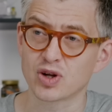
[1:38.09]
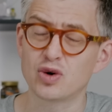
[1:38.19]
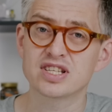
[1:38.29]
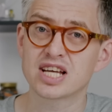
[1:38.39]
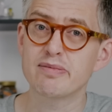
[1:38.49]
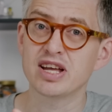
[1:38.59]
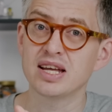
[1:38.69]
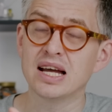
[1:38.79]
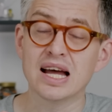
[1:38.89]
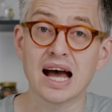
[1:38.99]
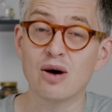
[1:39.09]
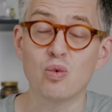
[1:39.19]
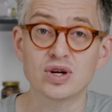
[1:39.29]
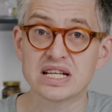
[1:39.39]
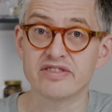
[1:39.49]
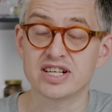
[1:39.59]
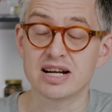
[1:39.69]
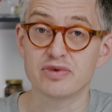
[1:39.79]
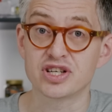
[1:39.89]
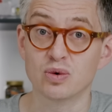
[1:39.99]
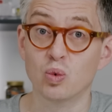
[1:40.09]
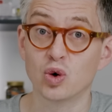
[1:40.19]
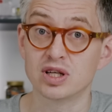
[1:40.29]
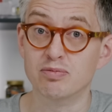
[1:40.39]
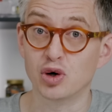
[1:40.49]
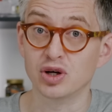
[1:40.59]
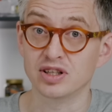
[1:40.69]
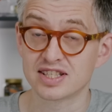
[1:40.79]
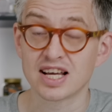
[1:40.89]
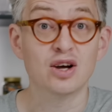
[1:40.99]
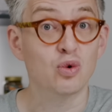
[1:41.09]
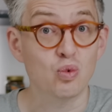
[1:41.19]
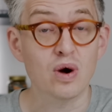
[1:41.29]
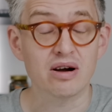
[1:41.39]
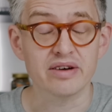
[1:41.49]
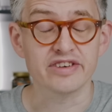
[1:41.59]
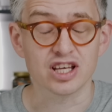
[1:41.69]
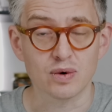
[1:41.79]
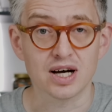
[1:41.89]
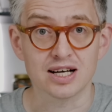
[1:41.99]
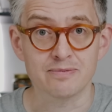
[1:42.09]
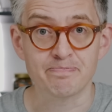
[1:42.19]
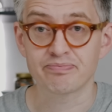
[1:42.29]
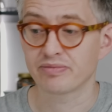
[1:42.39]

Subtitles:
or it's going to be at whatever temperature water boils wherever you are.